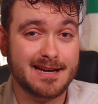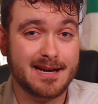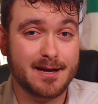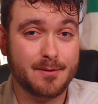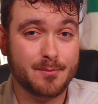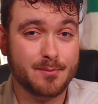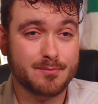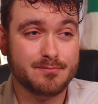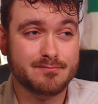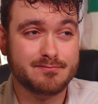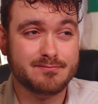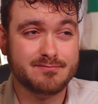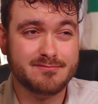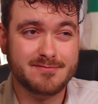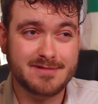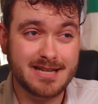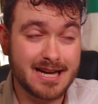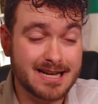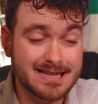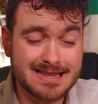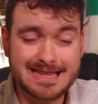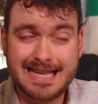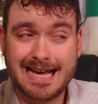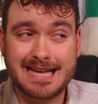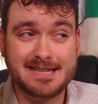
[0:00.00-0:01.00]
I'm
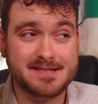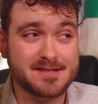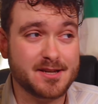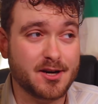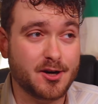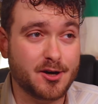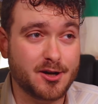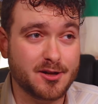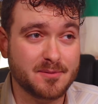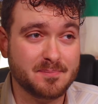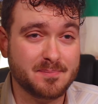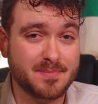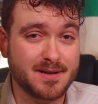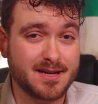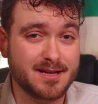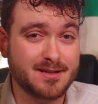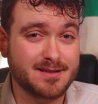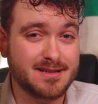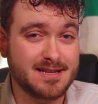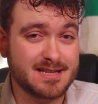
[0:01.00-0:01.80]
not that tall, but